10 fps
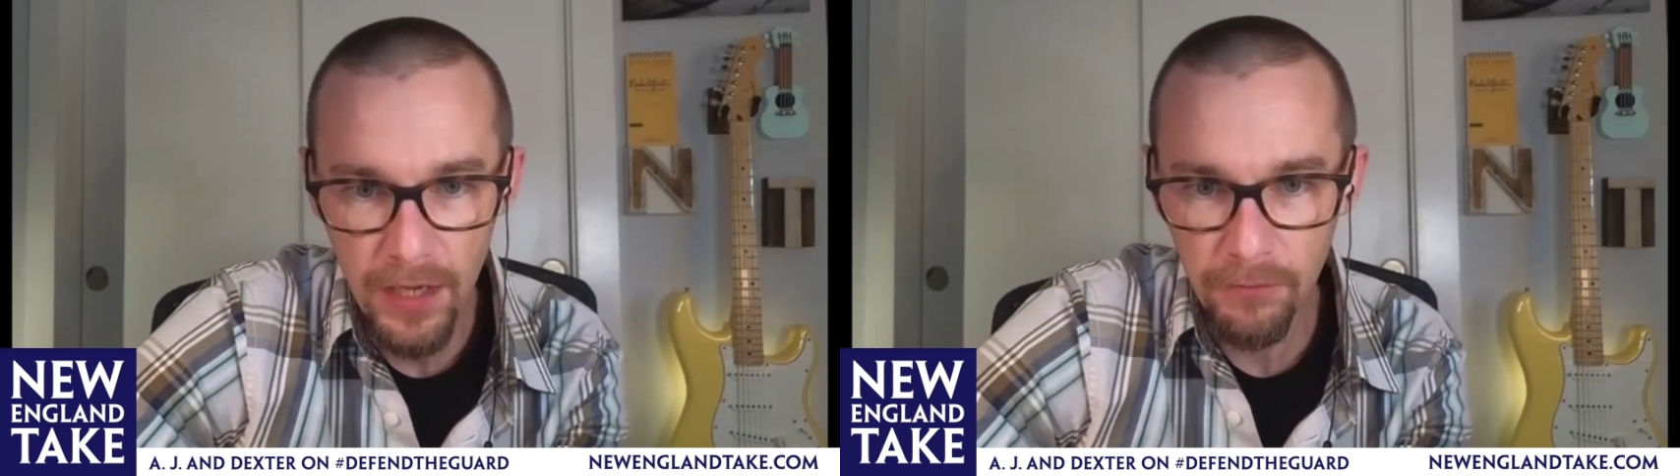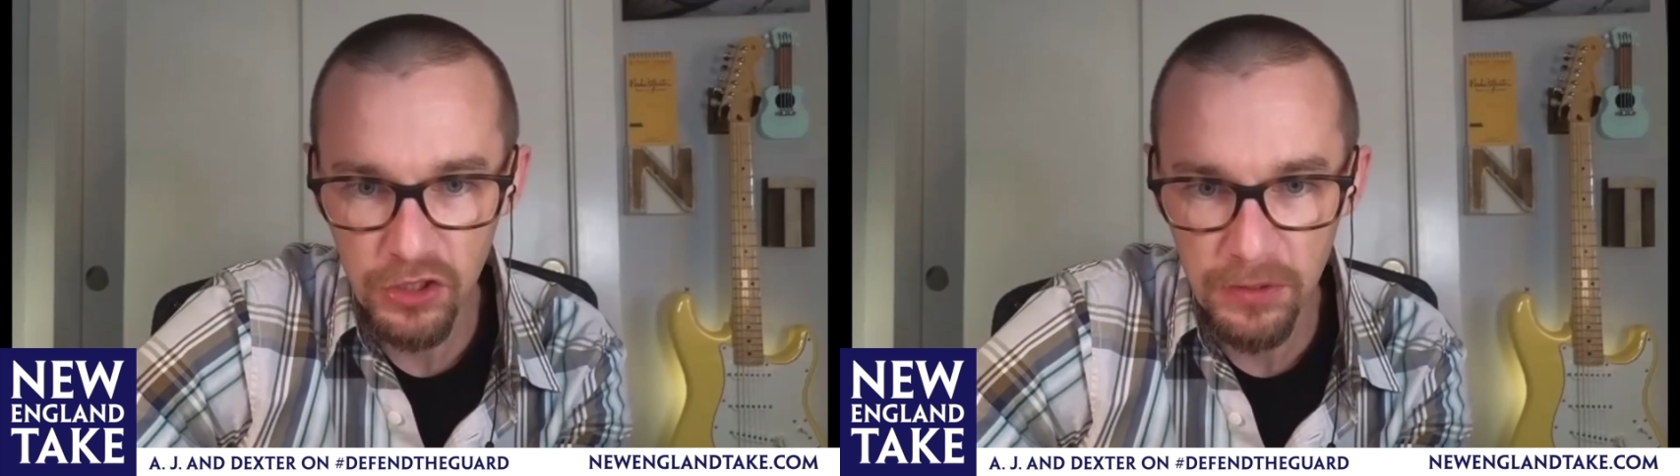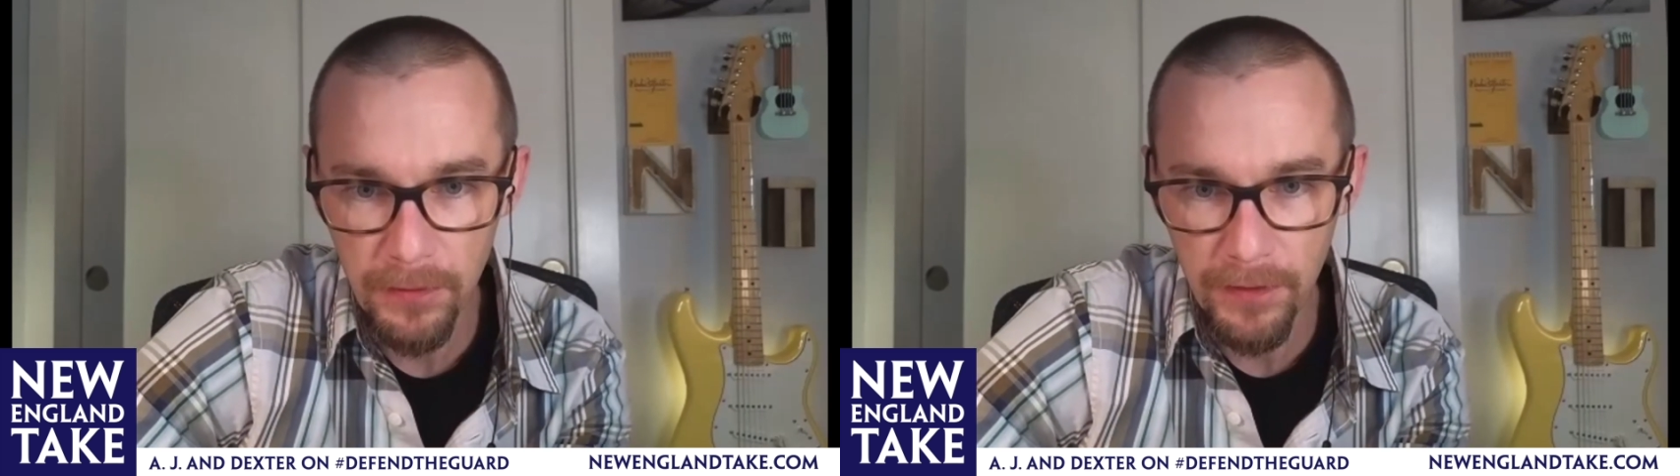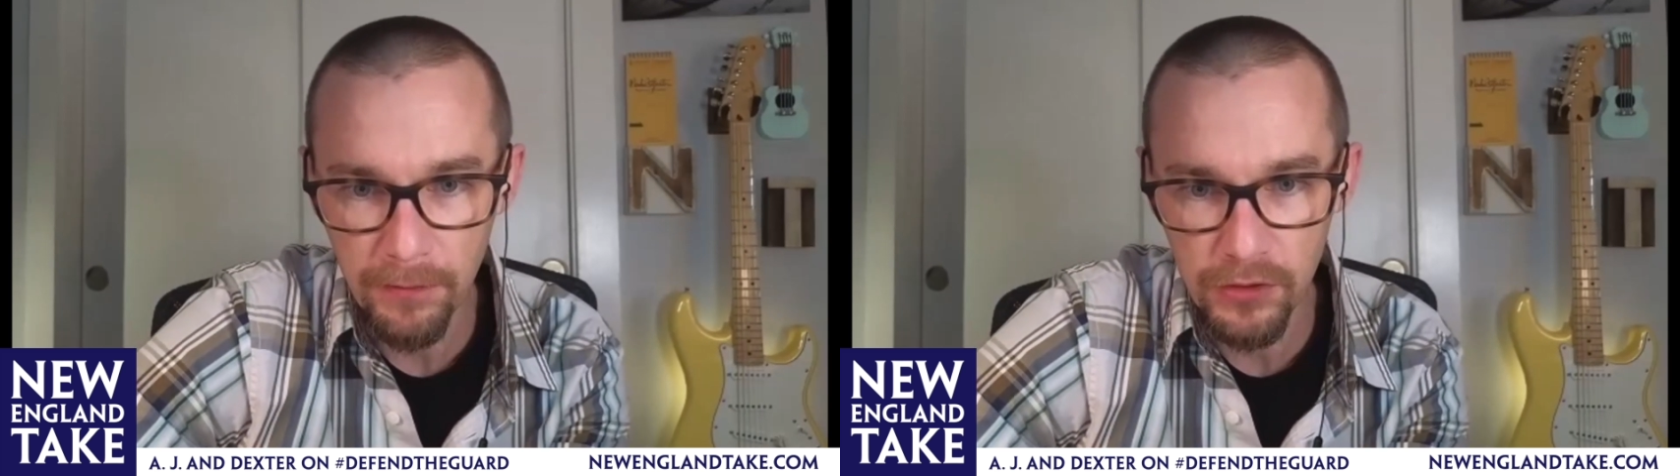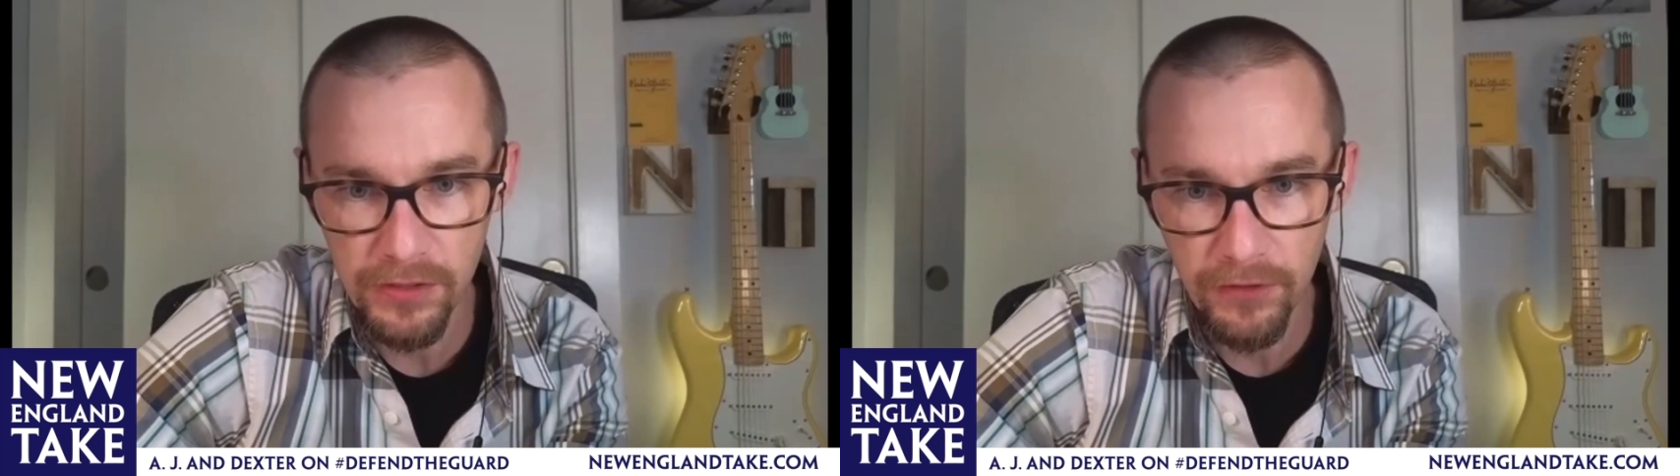Multiple
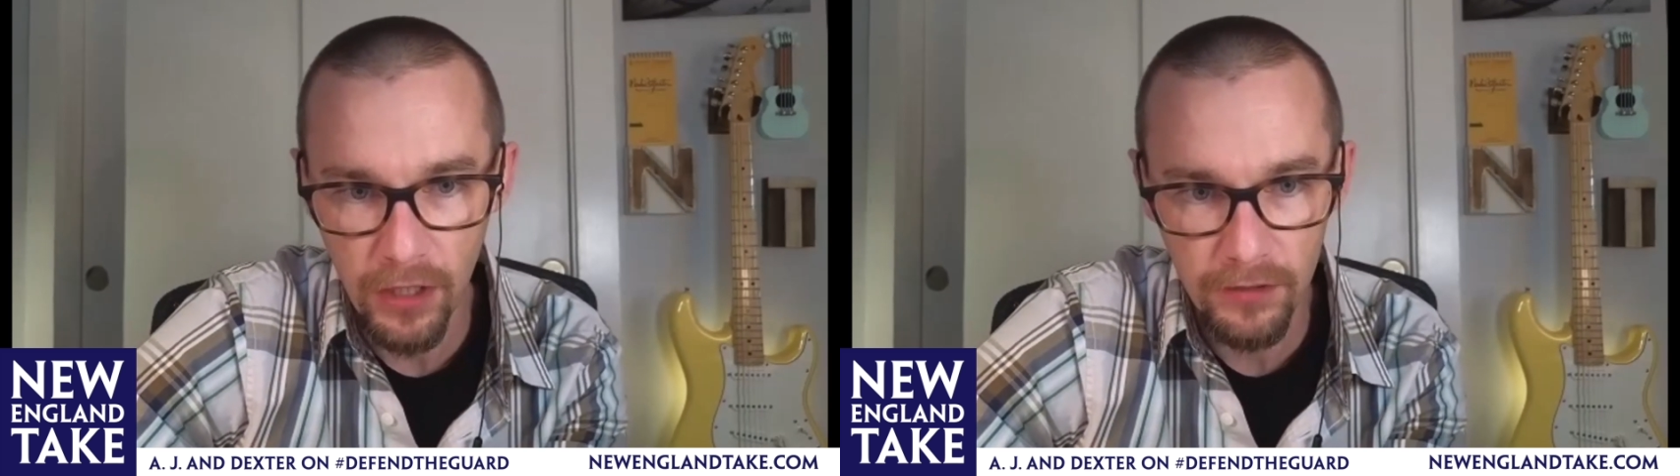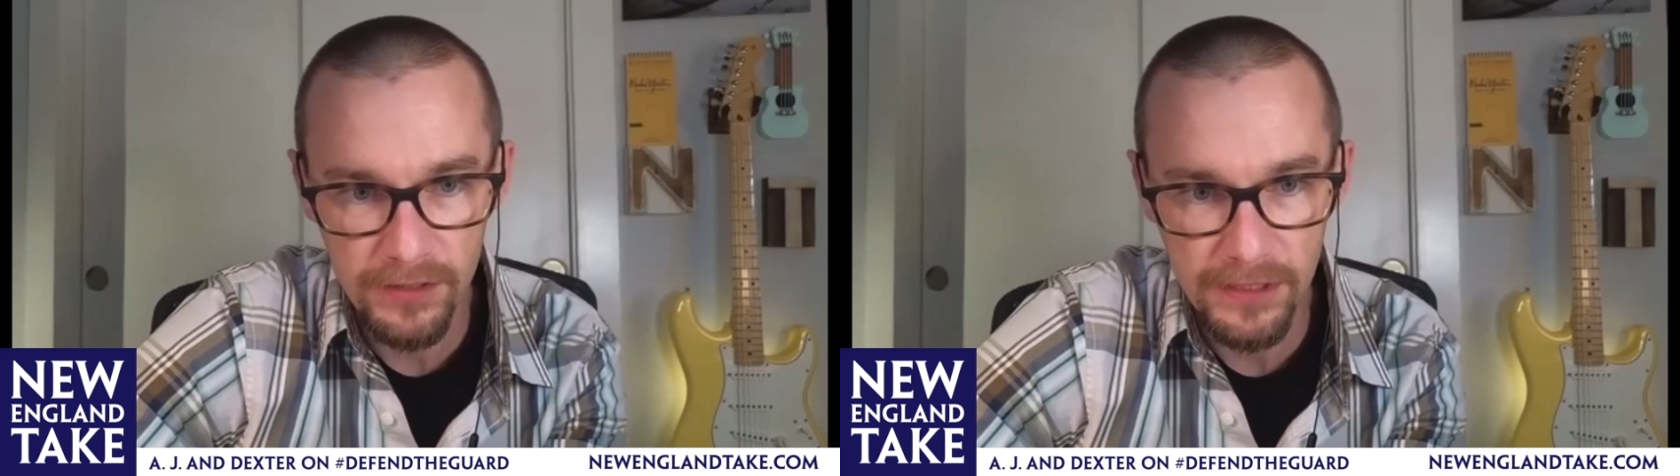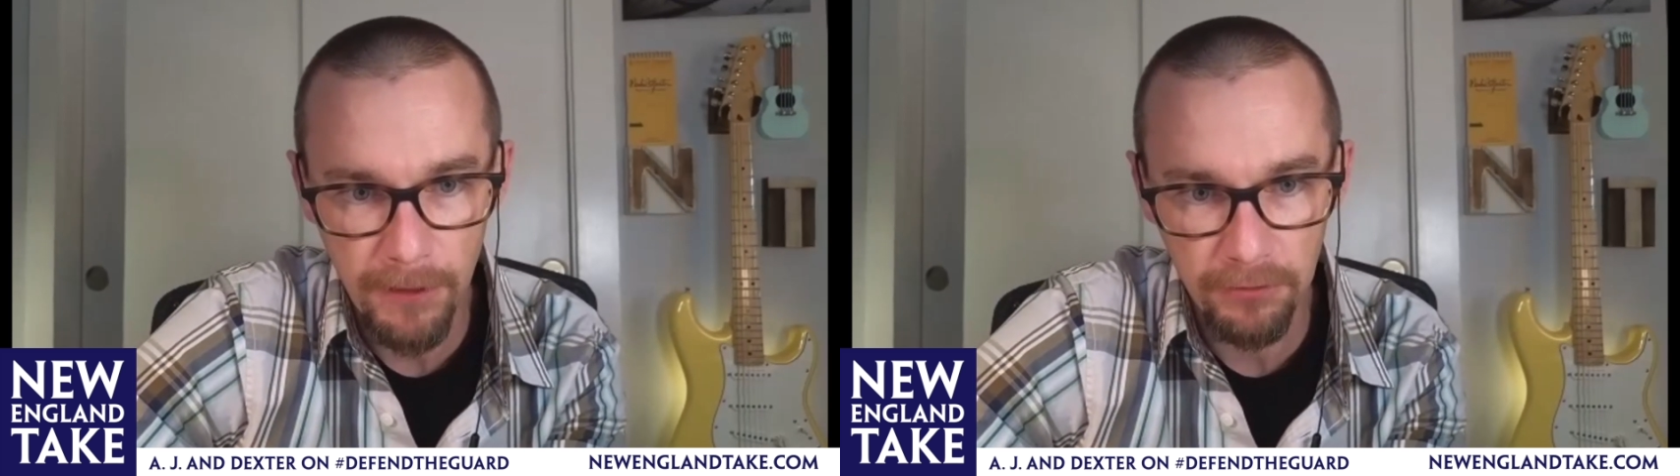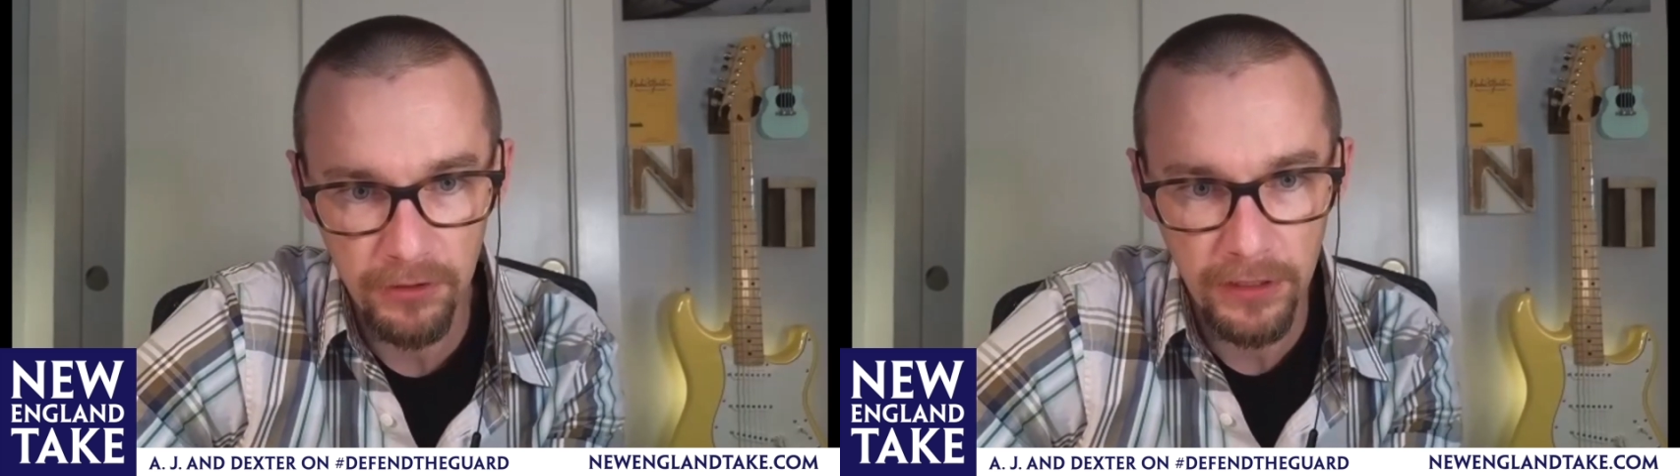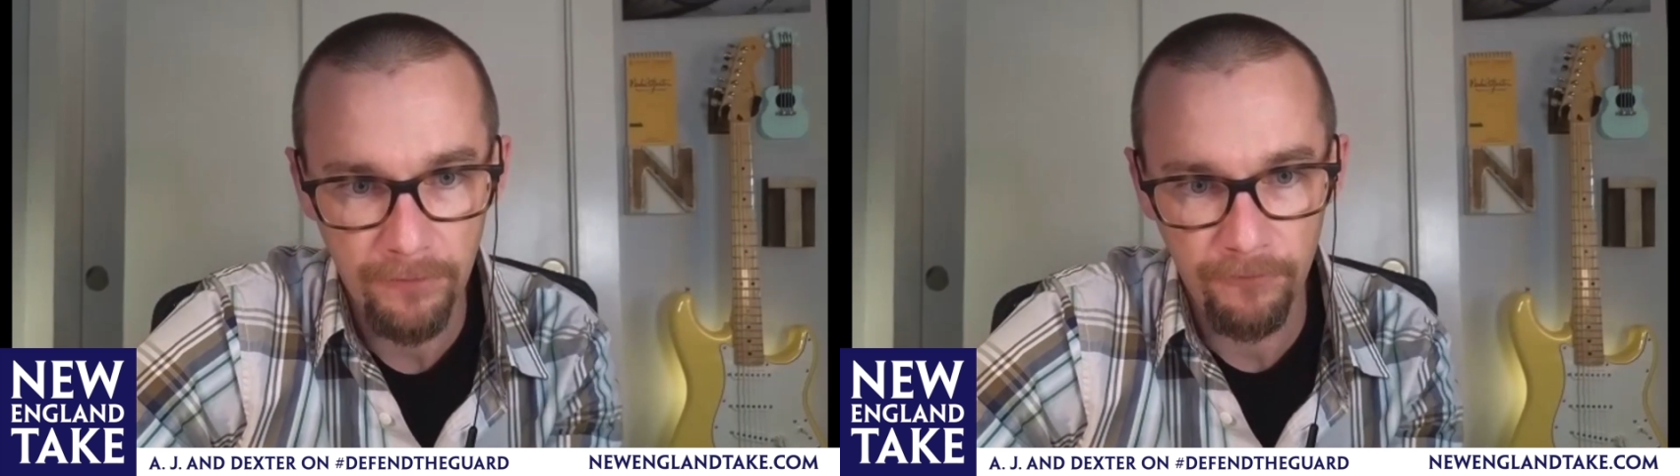members of Congress have
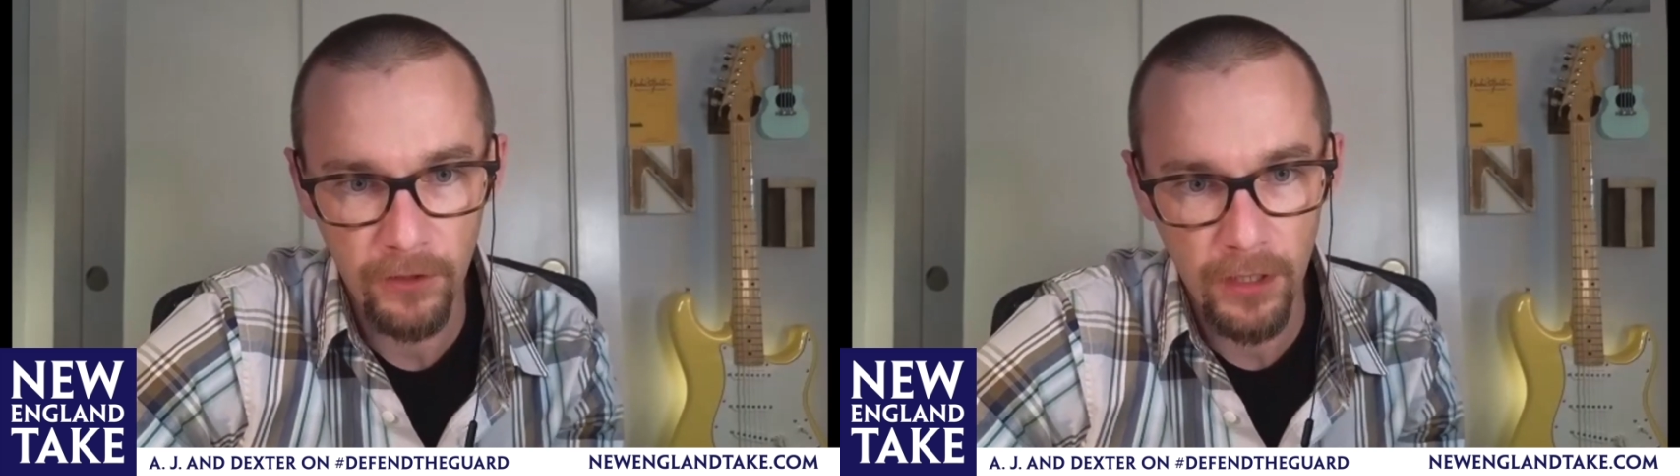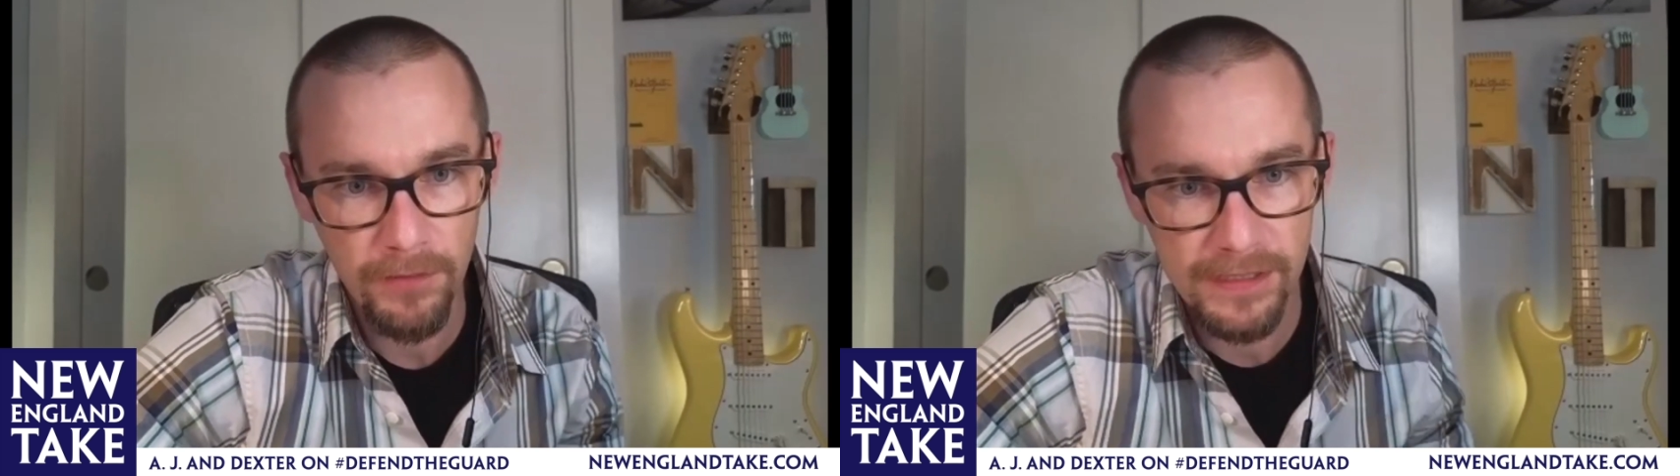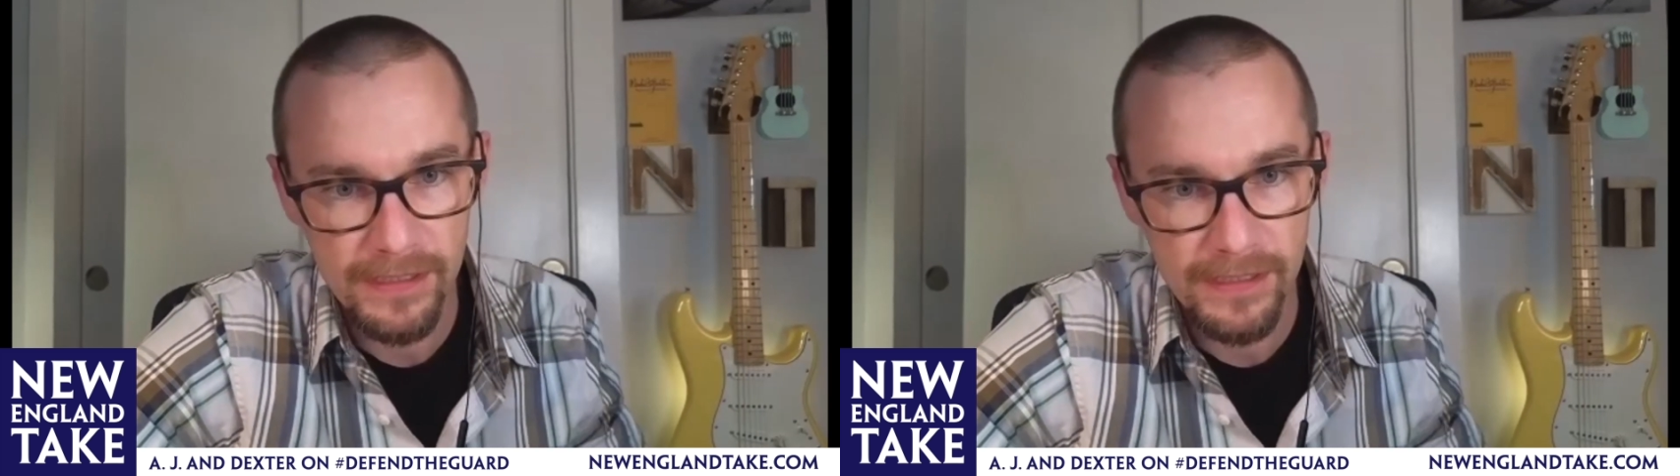publicly confirmed